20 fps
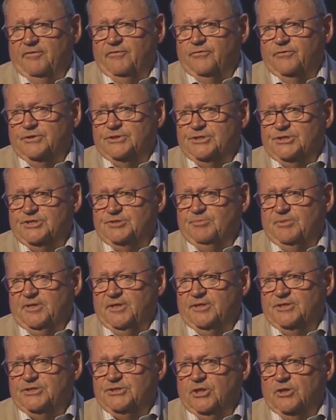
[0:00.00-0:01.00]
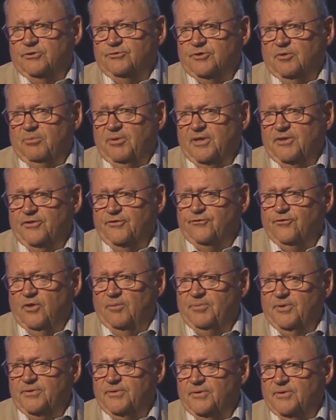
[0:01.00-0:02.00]
for instance, begins to learn to play the
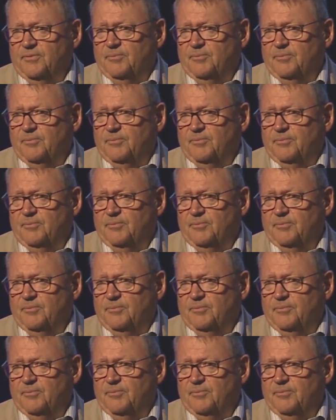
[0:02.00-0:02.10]
trumpet,